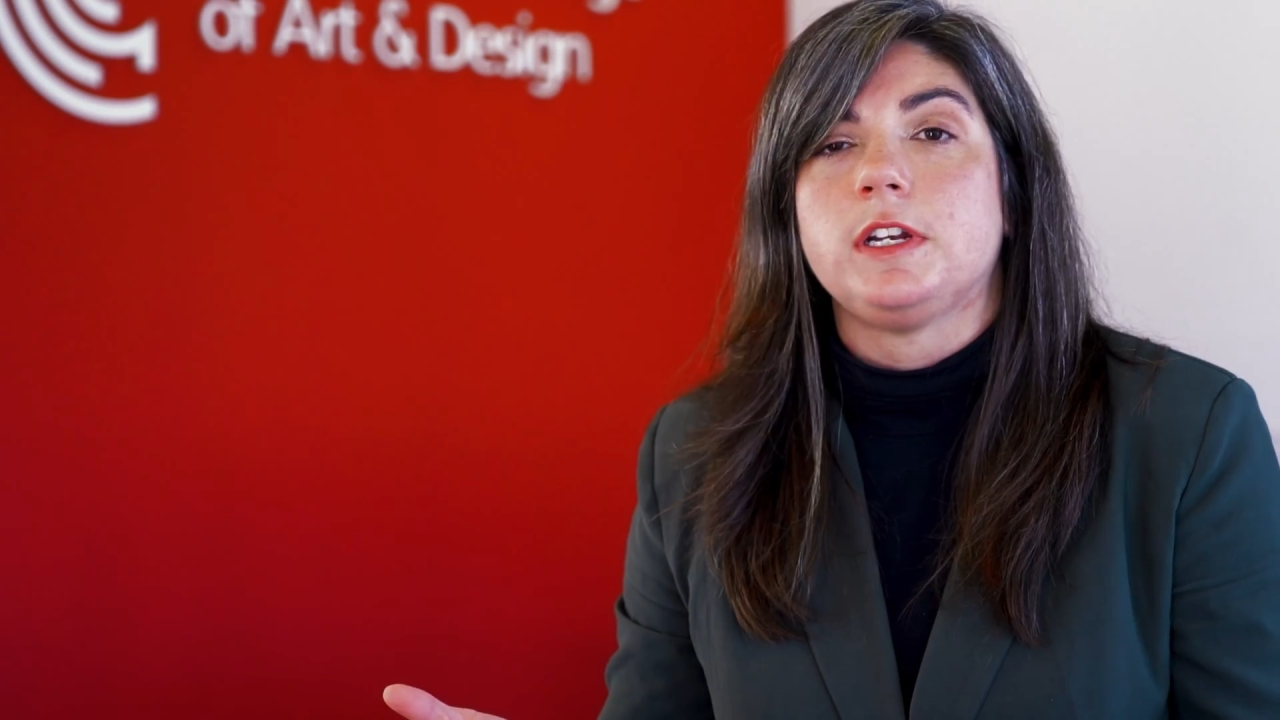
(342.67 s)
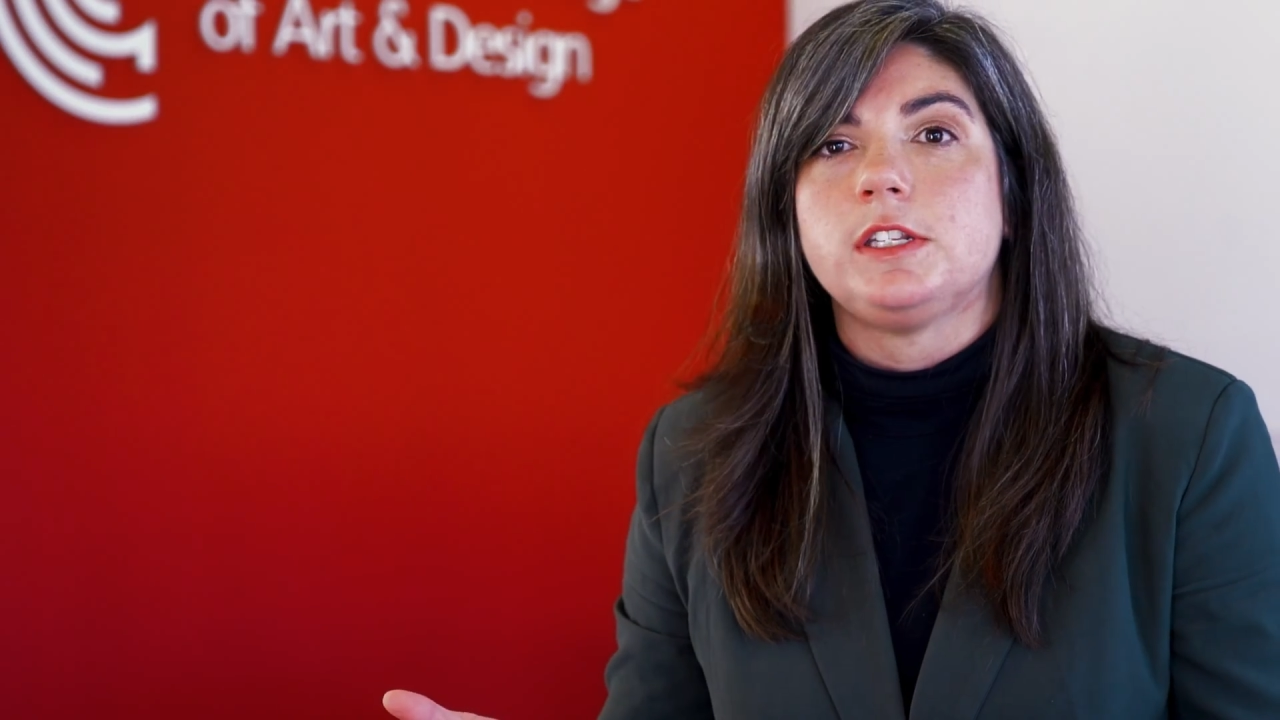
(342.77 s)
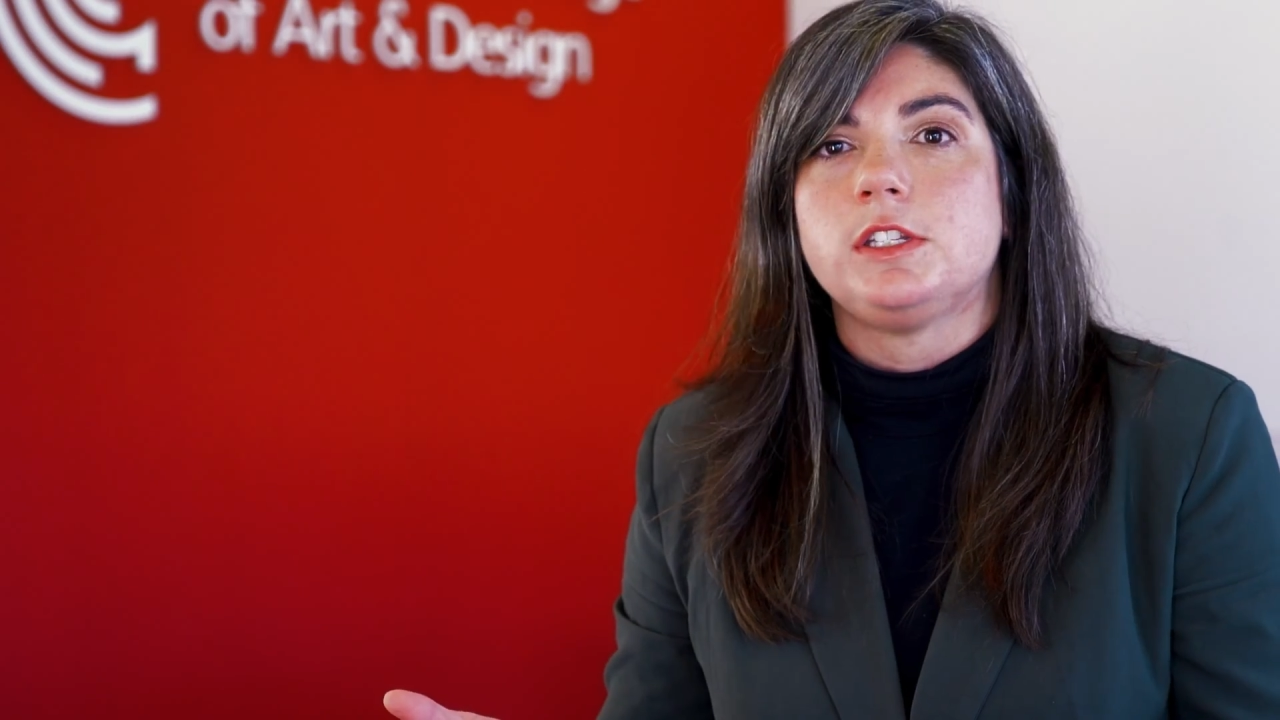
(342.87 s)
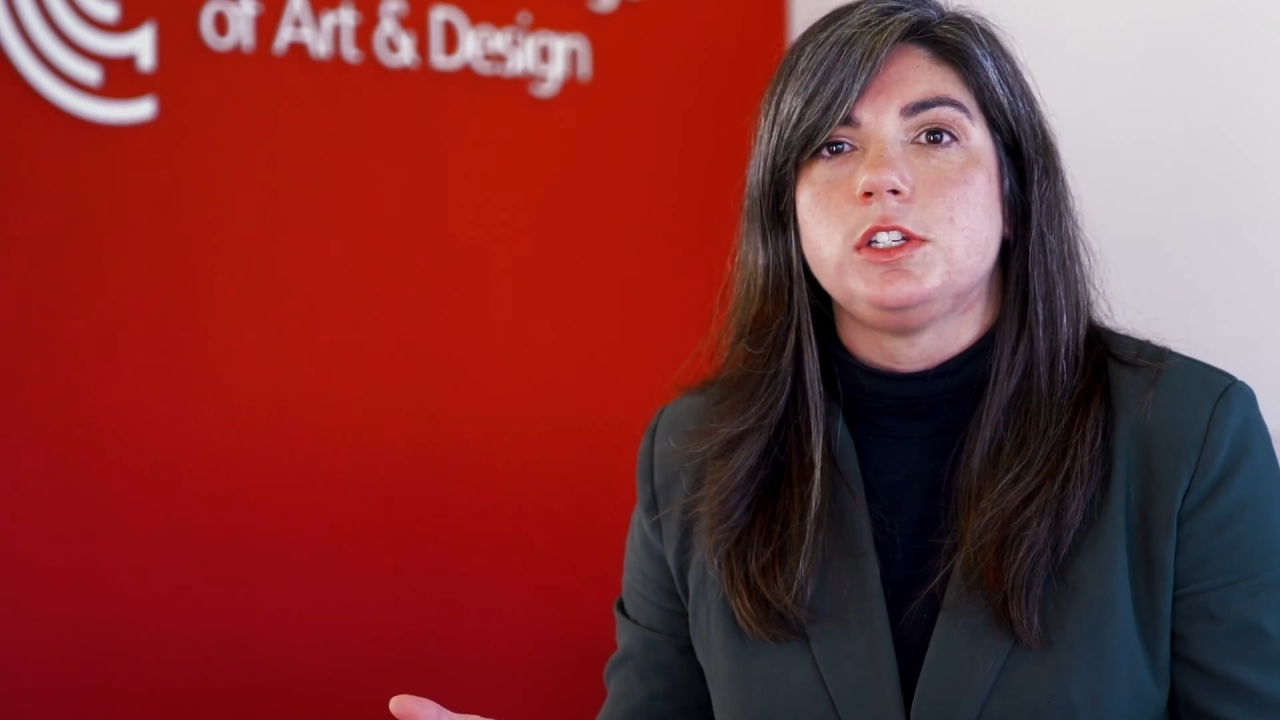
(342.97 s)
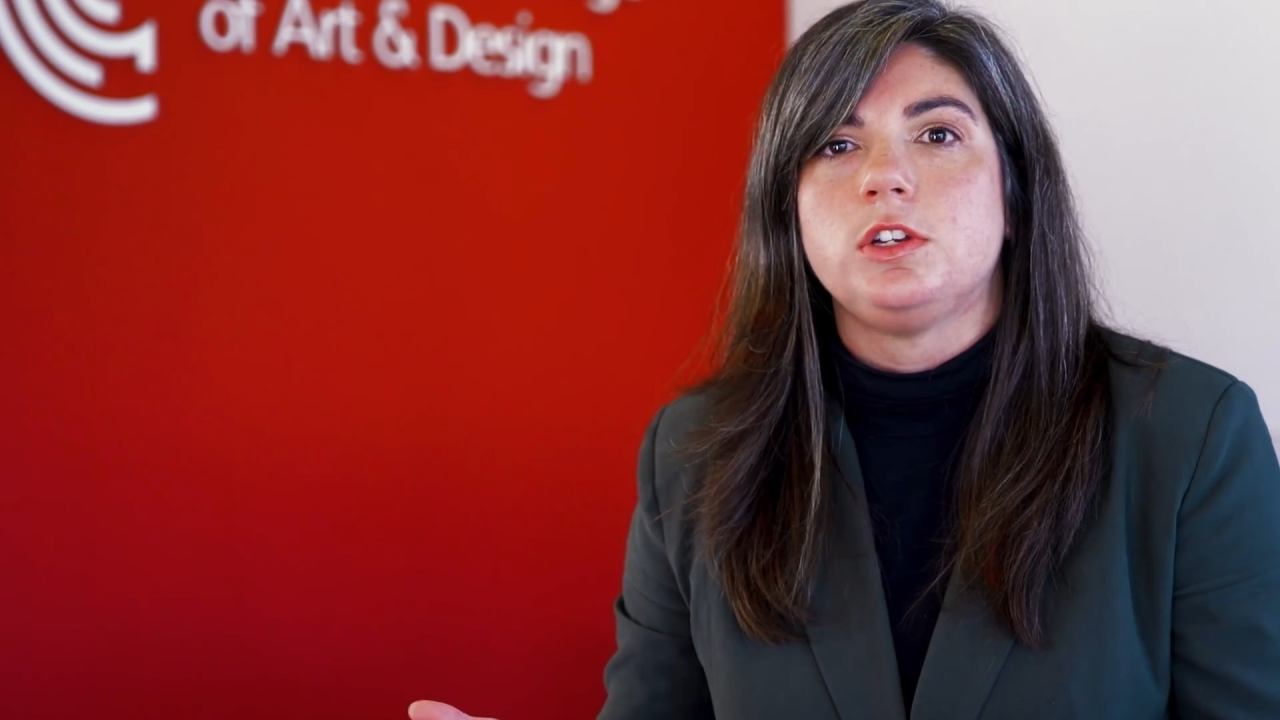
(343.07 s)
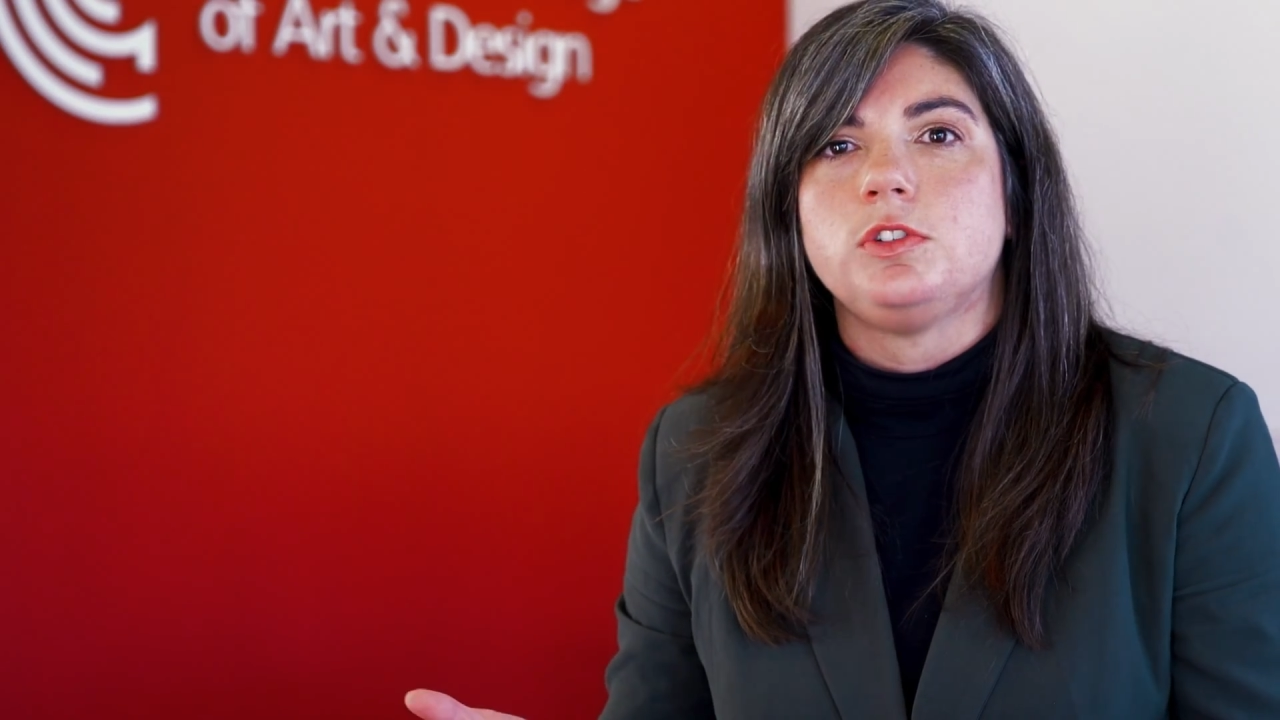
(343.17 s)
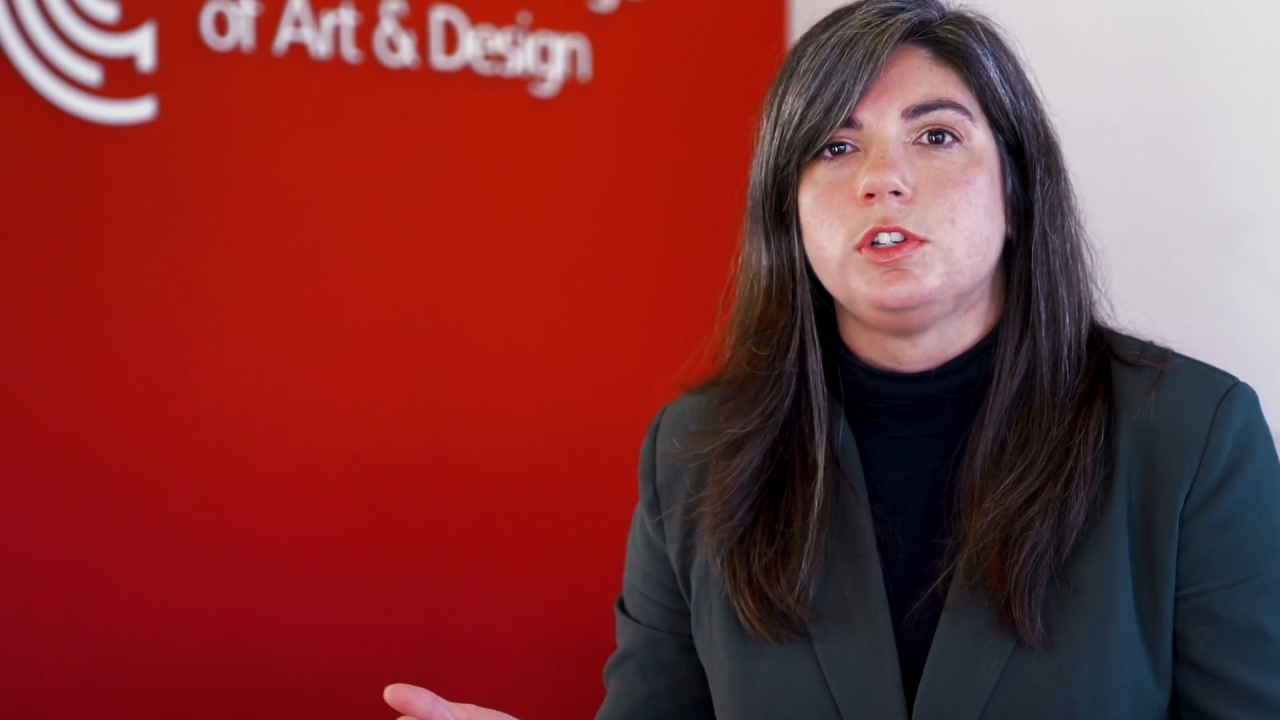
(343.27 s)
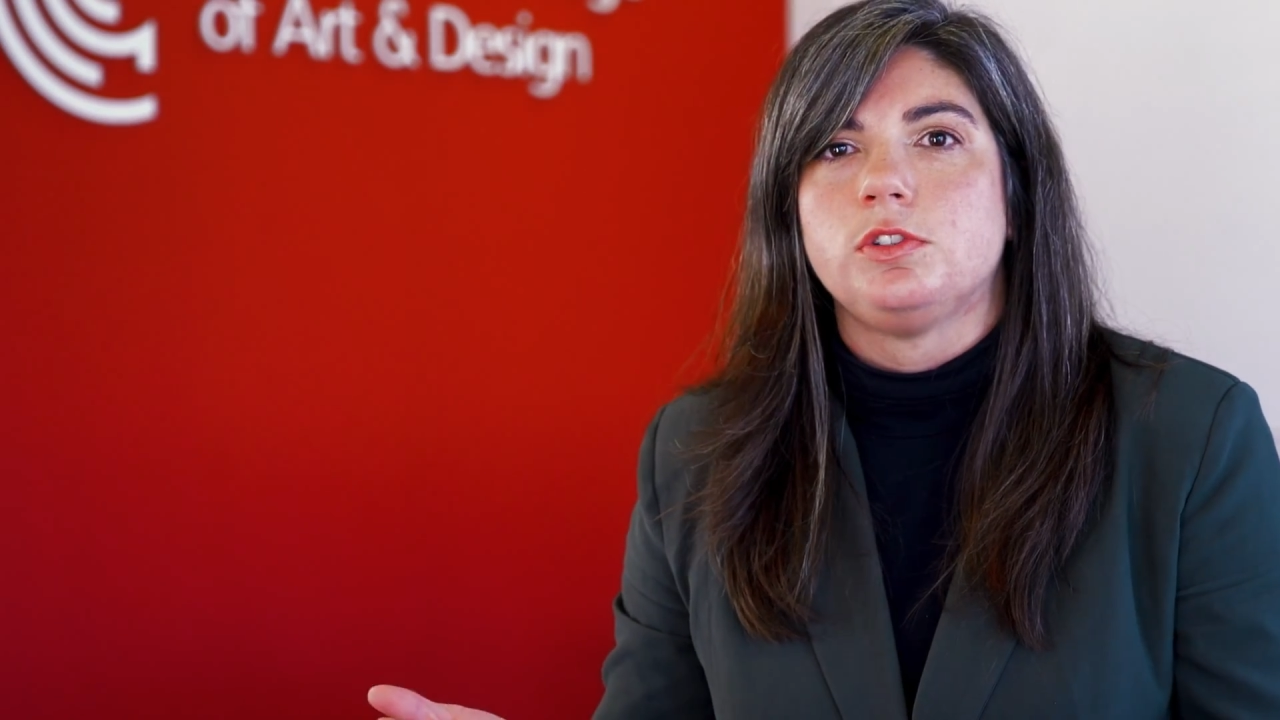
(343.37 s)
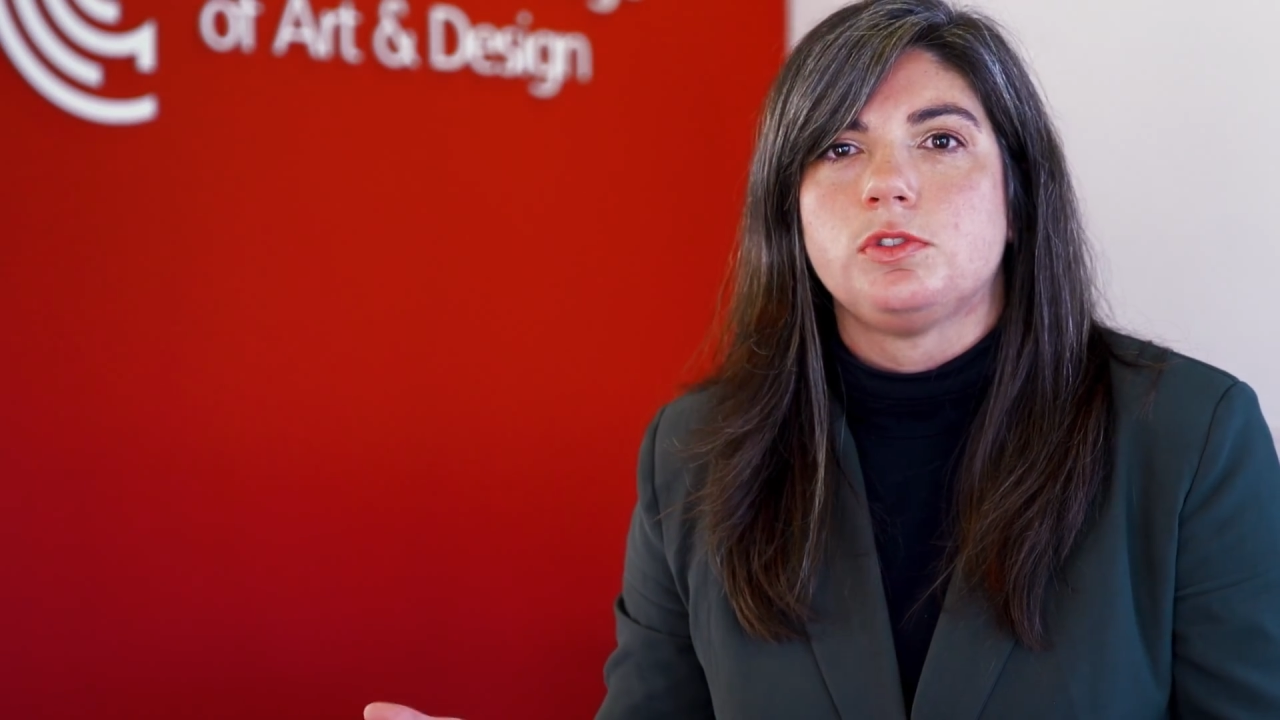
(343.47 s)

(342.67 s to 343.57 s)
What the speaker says: institutions,